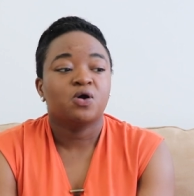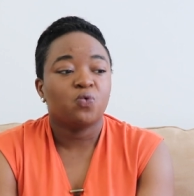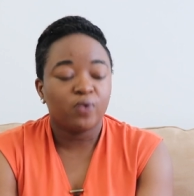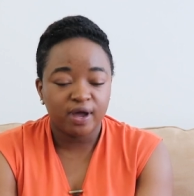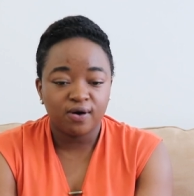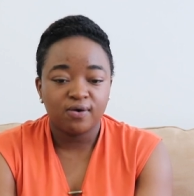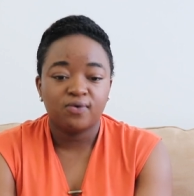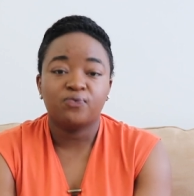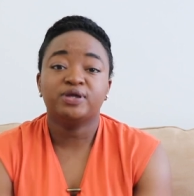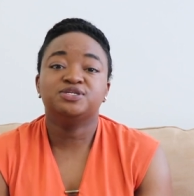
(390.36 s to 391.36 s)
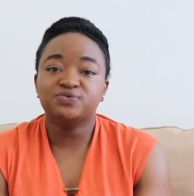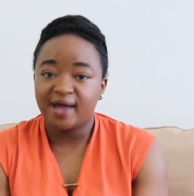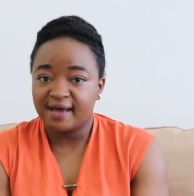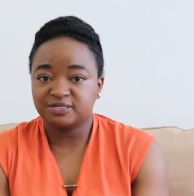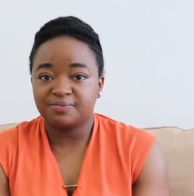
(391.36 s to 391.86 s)
Well, we do
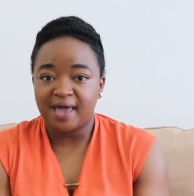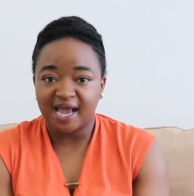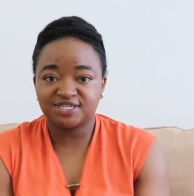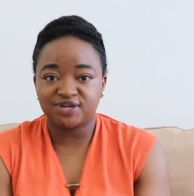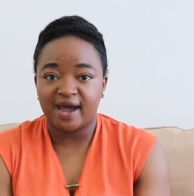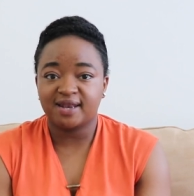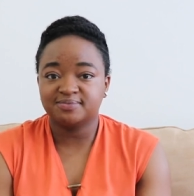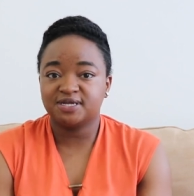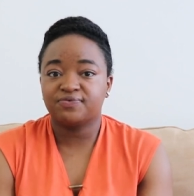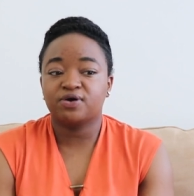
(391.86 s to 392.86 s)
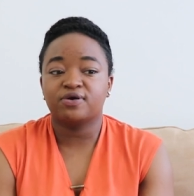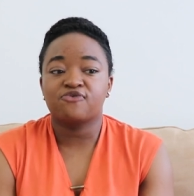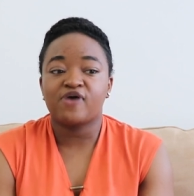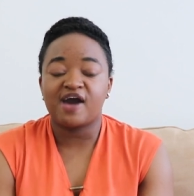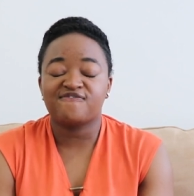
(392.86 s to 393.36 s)
have some extra items that we're going to
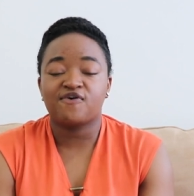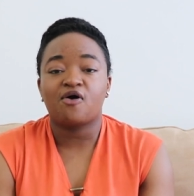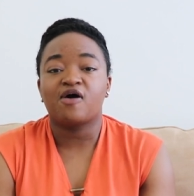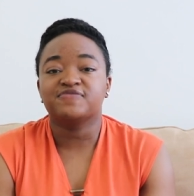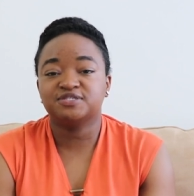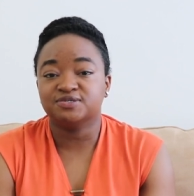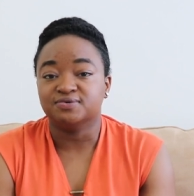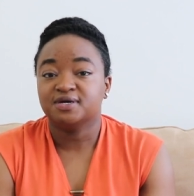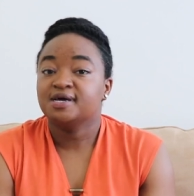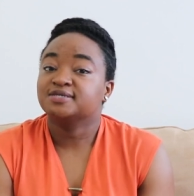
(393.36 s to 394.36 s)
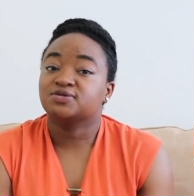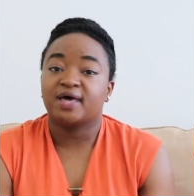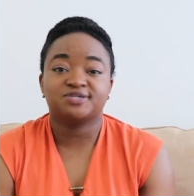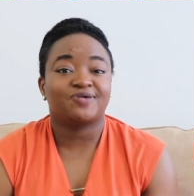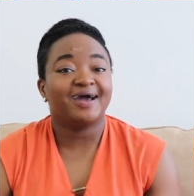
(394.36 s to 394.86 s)
raffle off too. So
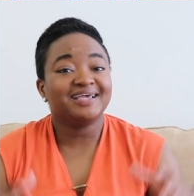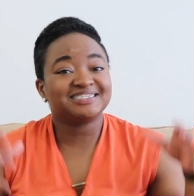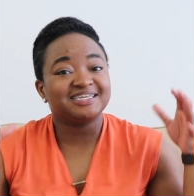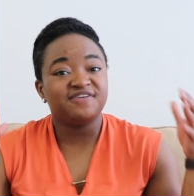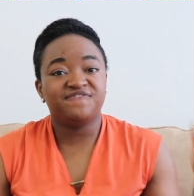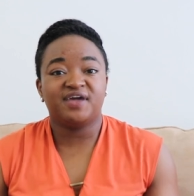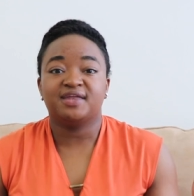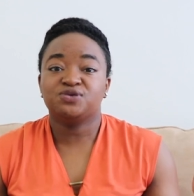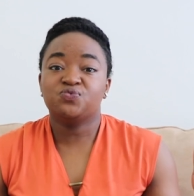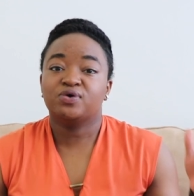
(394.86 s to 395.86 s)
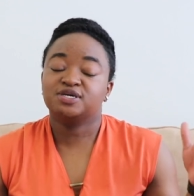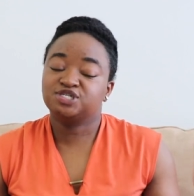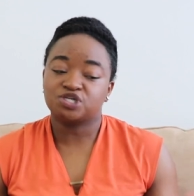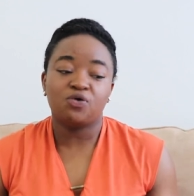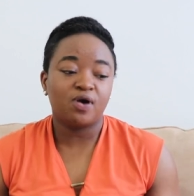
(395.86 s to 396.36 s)
that's why it's an event. You want to
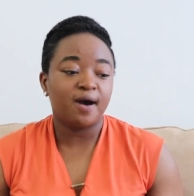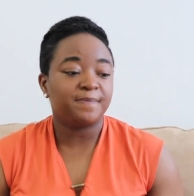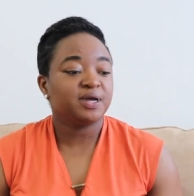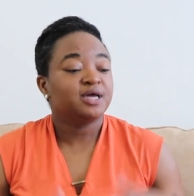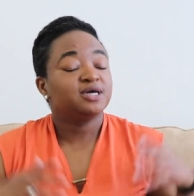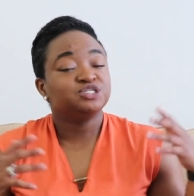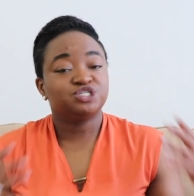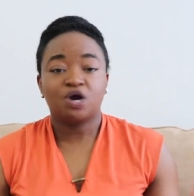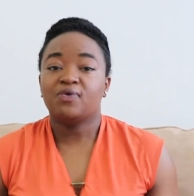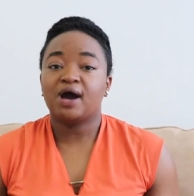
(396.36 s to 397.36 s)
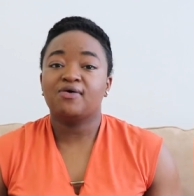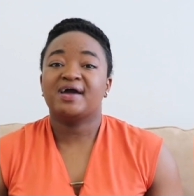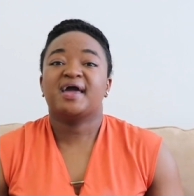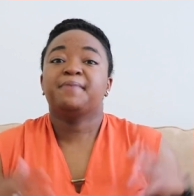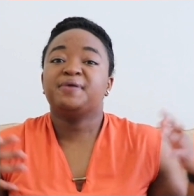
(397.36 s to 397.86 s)
show up, show
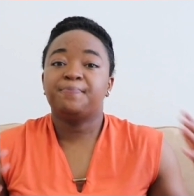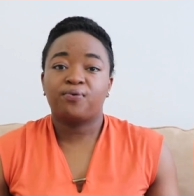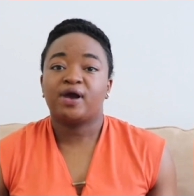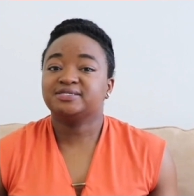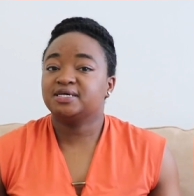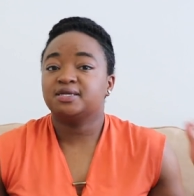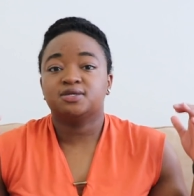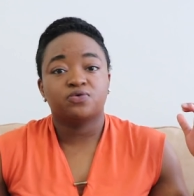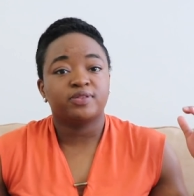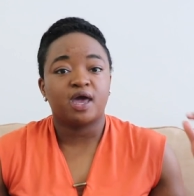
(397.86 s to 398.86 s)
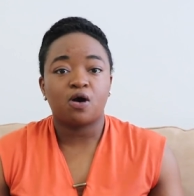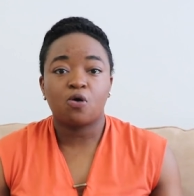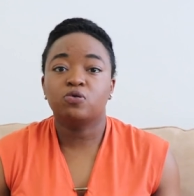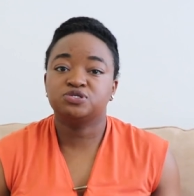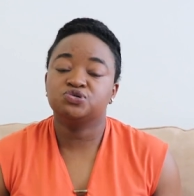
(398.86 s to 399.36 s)
out, and be present during that
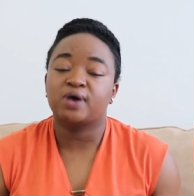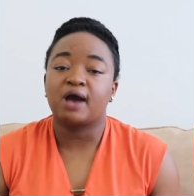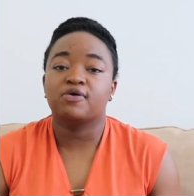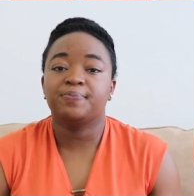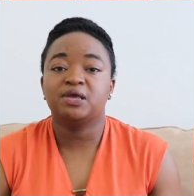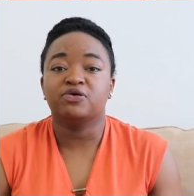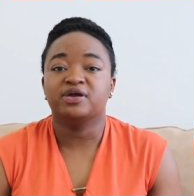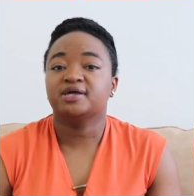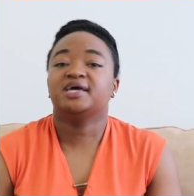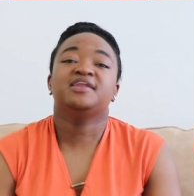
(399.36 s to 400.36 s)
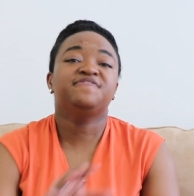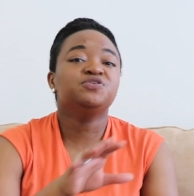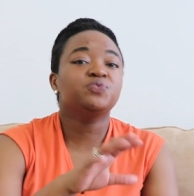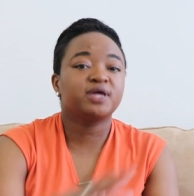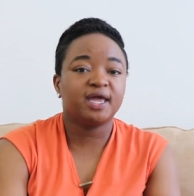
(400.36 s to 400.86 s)
whole 2-hour period. And if
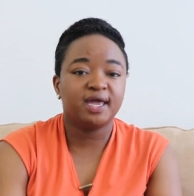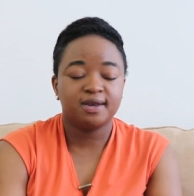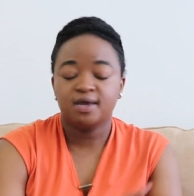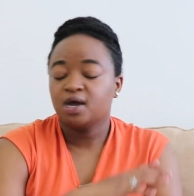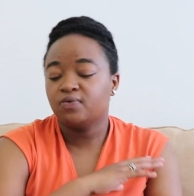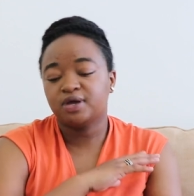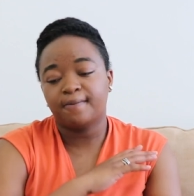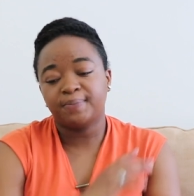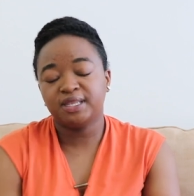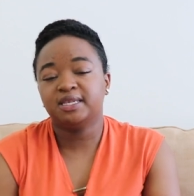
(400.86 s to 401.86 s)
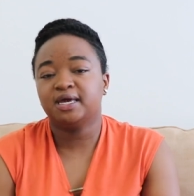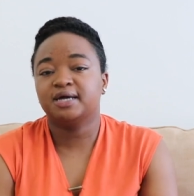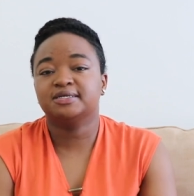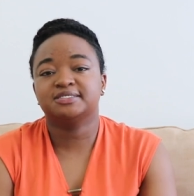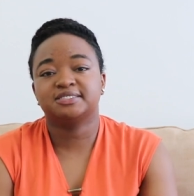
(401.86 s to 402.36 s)
you can't, we completely
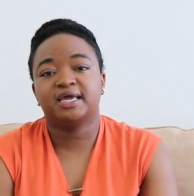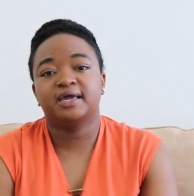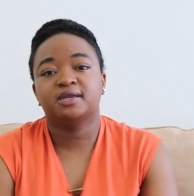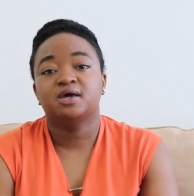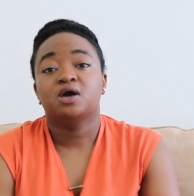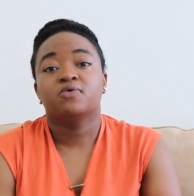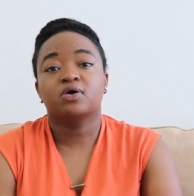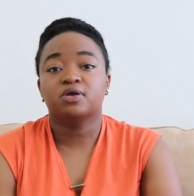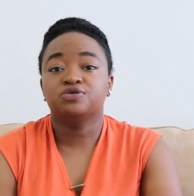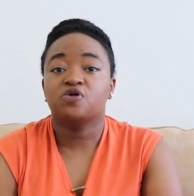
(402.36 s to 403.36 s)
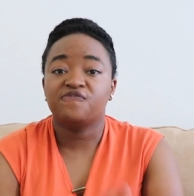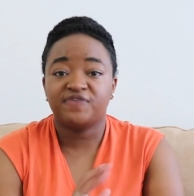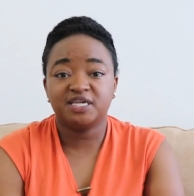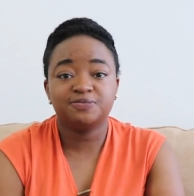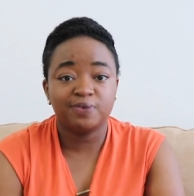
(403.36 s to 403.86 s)
understand. We're going to do a
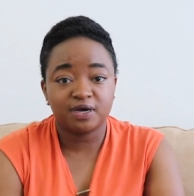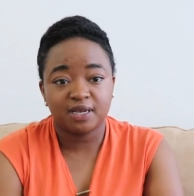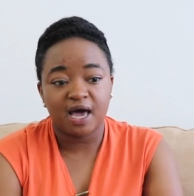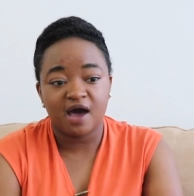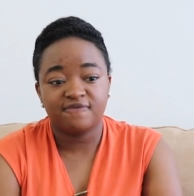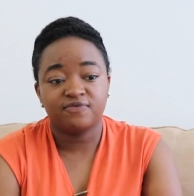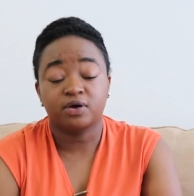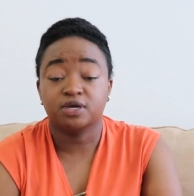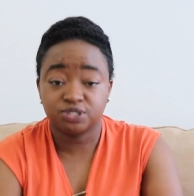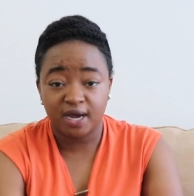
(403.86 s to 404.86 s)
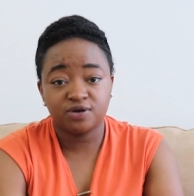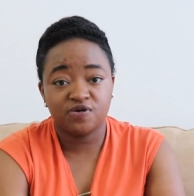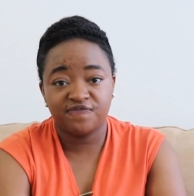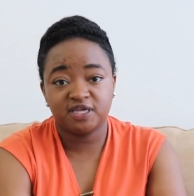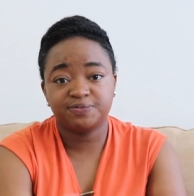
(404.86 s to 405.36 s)
Facebook Live. We're going to try to do
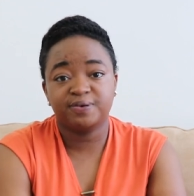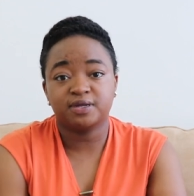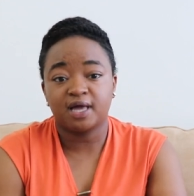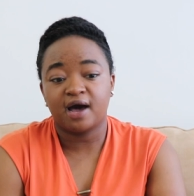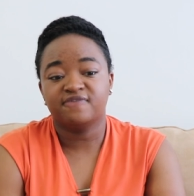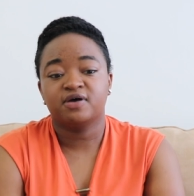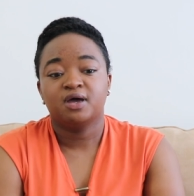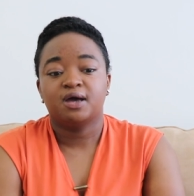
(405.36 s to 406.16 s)
a Facebook Live